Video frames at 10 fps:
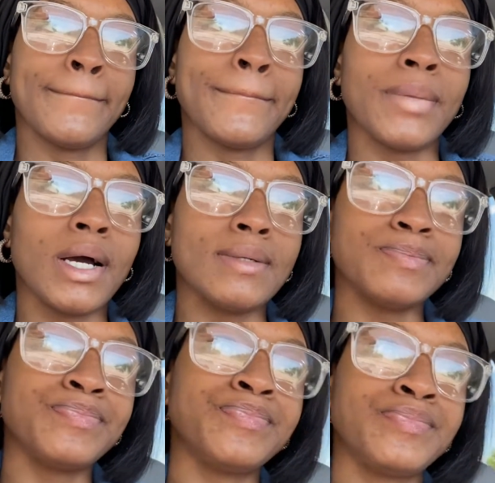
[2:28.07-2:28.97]
But
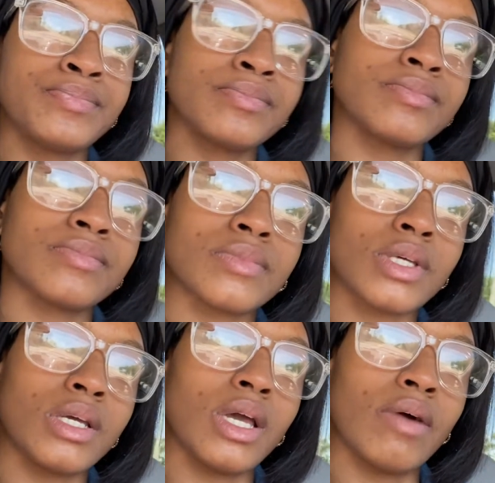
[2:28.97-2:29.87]

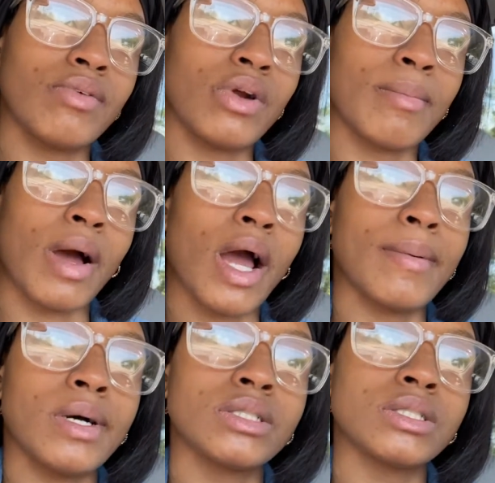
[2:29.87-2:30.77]
yeah, I'm finna get my eyebrows